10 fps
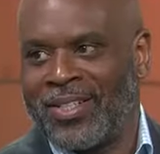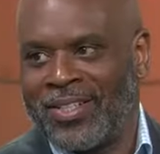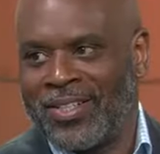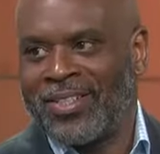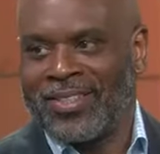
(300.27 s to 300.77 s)

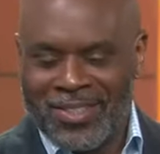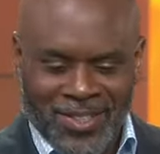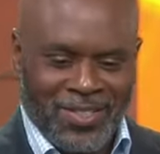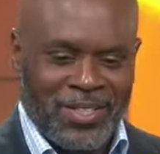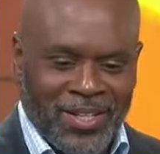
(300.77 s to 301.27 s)
Yeah? Yeah,
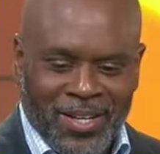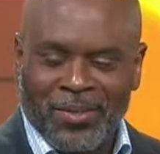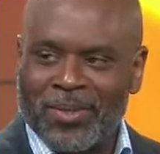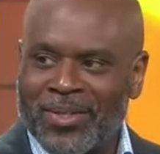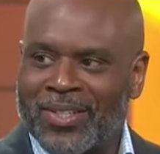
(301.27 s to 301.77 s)
it's a and, lot of
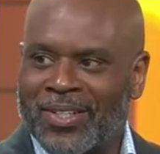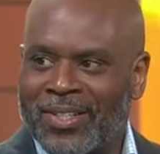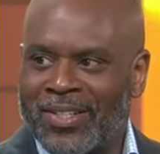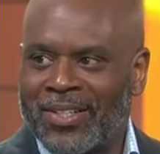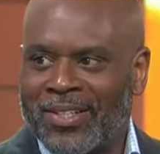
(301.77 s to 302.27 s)
work. And favorite
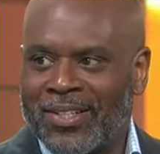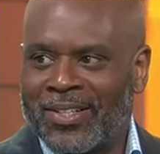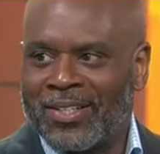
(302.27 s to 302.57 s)
song on this